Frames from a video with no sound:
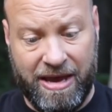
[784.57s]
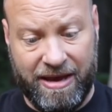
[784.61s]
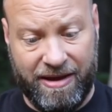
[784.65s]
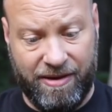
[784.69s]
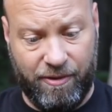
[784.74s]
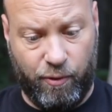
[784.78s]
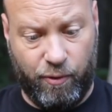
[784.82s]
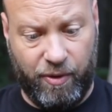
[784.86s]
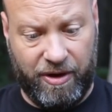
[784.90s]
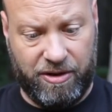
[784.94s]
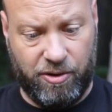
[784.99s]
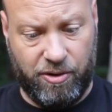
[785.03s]

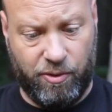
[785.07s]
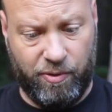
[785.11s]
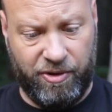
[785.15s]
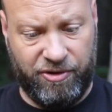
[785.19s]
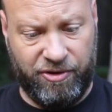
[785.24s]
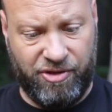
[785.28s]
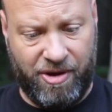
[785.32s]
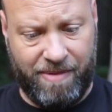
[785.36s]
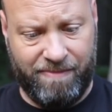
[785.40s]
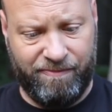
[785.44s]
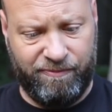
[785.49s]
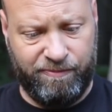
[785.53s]
Give a quick turn
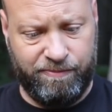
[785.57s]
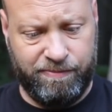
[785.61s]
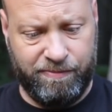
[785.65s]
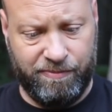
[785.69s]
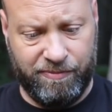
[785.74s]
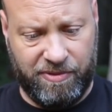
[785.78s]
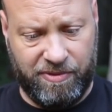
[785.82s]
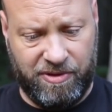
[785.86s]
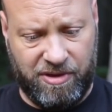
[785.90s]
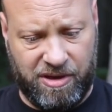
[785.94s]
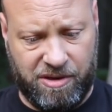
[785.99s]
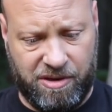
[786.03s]
with your thumb,
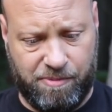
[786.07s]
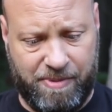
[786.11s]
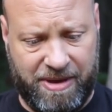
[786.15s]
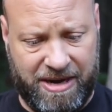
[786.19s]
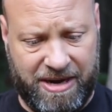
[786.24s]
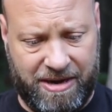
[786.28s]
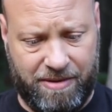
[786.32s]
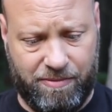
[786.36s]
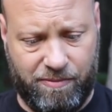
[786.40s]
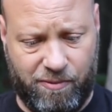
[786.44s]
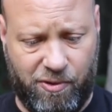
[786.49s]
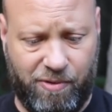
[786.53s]
just spin
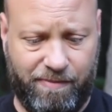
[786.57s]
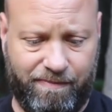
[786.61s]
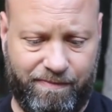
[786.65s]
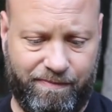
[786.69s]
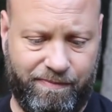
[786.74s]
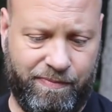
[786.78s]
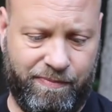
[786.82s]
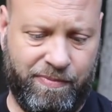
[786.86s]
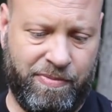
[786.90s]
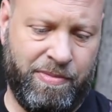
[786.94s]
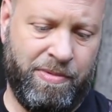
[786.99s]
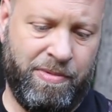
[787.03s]
it. Whoop.
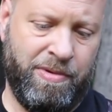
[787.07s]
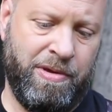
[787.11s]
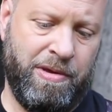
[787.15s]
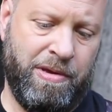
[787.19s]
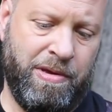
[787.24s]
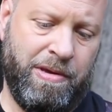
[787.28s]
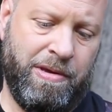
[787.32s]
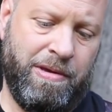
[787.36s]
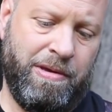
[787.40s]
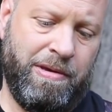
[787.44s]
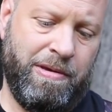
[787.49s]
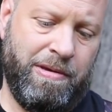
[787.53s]

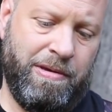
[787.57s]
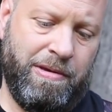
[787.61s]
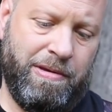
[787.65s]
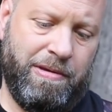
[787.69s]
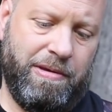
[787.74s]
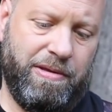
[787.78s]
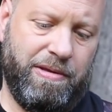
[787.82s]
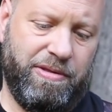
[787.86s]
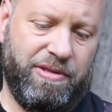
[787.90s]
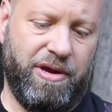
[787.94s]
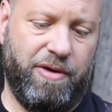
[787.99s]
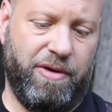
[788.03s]

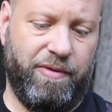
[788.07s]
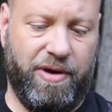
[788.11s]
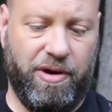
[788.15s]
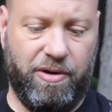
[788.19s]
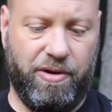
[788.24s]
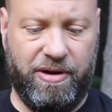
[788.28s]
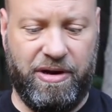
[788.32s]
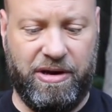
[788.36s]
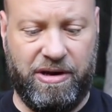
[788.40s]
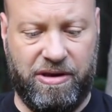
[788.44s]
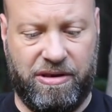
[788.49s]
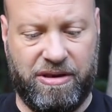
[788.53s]
There we go,
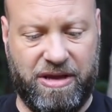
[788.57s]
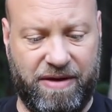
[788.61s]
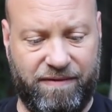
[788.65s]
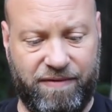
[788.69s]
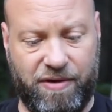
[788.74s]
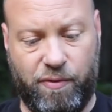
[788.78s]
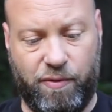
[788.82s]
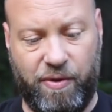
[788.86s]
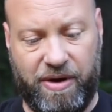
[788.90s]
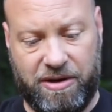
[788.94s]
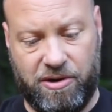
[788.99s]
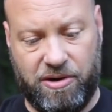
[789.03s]
and just give it
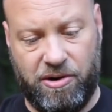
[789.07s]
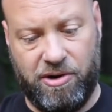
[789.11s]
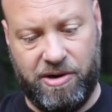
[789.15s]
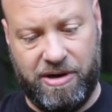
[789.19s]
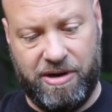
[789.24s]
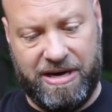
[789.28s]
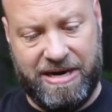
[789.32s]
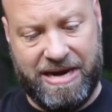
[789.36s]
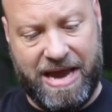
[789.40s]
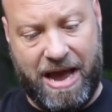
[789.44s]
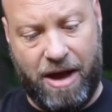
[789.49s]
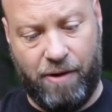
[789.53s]
a quick turn,
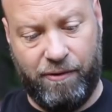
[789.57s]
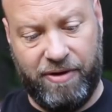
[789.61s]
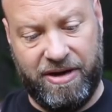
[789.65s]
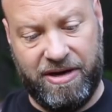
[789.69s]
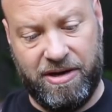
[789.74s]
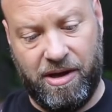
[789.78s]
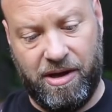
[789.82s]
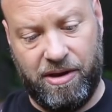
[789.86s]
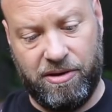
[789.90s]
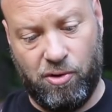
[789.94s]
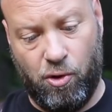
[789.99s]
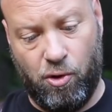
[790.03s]
and now it
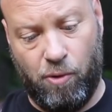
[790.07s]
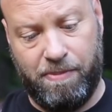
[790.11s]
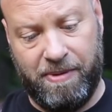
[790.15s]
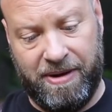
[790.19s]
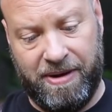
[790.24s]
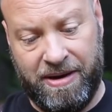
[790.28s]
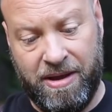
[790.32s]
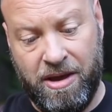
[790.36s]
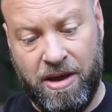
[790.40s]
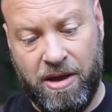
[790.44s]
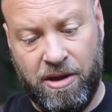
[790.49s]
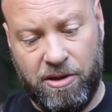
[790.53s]
does
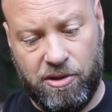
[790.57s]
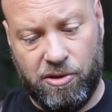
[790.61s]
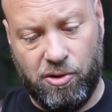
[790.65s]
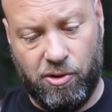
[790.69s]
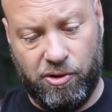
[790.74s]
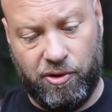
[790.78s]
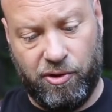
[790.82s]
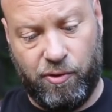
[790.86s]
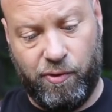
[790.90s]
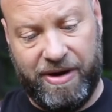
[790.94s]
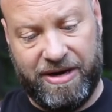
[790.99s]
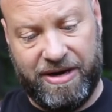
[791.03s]
open. So
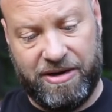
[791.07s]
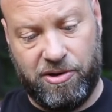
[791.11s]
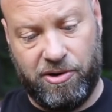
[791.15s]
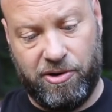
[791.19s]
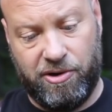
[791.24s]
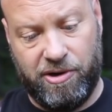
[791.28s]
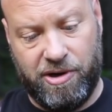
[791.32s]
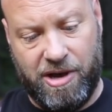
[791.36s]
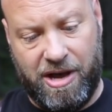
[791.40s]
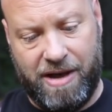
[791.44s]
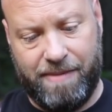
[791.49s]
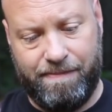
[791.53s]
a quick
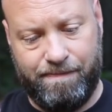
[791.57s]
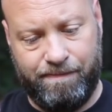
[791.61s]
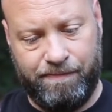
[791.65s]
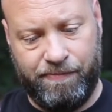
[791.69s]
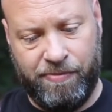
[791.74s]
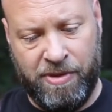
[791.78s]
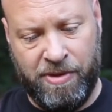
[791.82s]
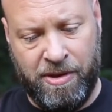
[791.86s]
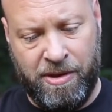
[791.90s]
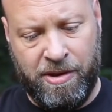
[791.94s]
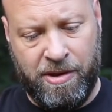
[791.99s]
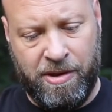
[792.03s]
turn up,
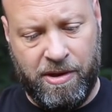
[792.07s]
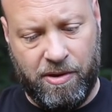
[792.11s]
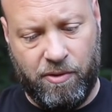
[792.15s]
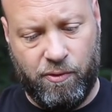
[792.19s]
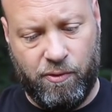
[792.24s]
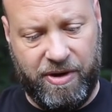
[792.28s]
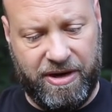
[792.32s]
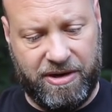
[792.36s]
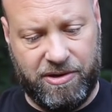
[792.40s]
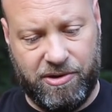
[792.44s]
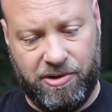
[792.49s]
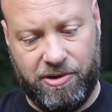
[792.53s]

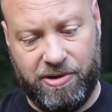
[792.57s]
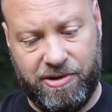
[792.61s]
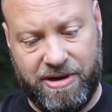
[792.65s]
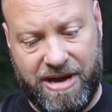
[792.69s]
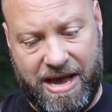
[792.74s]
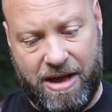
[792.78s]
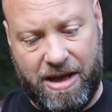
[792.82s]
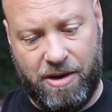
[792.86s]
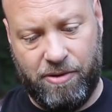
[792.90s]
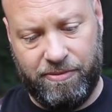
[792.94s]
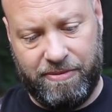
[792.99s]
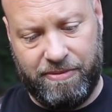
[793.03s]
quick turn
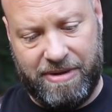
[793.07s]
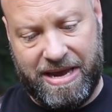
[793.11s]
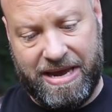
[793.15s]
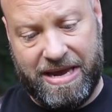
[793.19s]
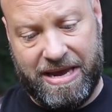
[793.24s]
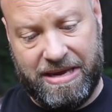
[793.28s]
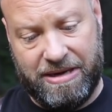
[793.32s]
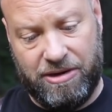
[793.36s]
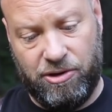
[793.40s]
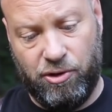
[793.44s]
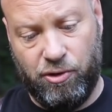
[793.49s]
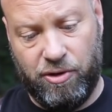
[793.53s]
down,
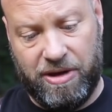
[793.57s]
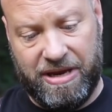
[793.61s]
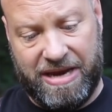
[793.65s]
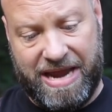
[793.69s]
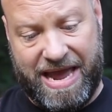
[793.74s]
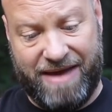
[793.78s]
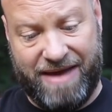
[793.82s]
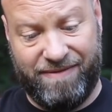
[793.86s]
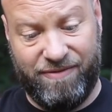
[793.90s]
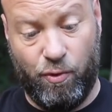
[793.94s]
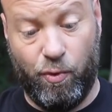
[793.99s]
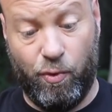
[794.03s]
and you can
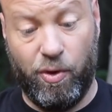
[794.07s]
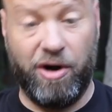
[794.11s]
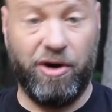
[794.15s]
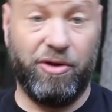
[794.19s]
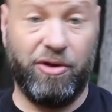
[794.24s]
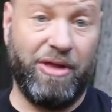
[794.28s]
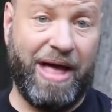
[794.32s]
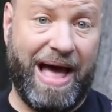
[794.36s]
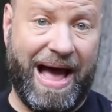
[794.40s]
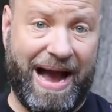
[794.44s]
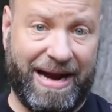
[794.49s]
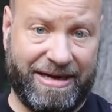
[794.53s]
have it where it
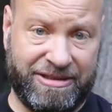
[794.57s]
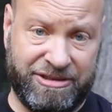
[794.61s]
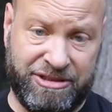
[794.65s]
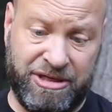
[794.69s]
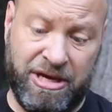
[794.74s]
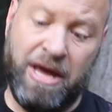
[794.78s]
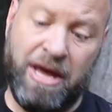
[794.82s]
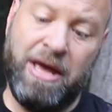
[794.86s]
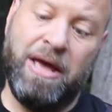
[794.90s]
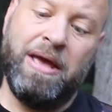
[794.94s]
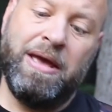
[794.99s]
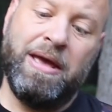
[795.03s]
locks.
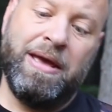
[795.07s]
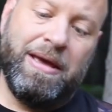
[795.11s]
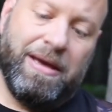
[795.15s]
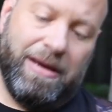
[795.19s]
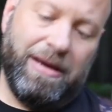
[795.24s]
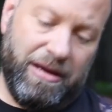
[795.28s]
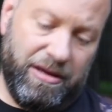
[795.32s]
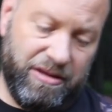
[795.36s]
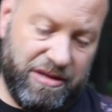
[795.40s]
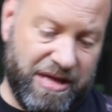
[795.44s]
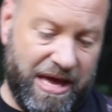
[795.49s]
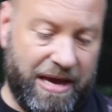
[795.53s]

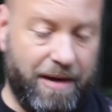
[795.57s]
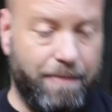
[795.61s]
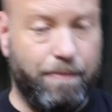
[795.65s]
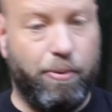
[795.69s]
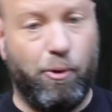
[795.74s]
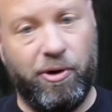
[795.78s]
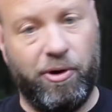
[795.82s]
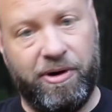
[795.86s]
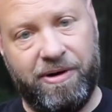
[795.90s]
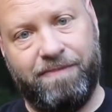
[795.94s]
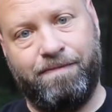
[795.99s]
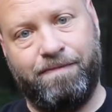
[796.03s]
Is that
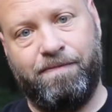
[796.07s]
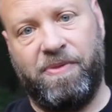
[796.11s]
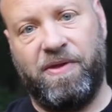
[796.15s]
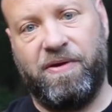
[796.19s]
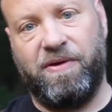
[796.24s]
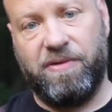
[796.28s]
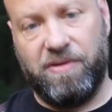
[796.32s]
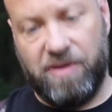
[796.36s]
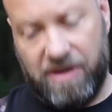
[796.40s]
important?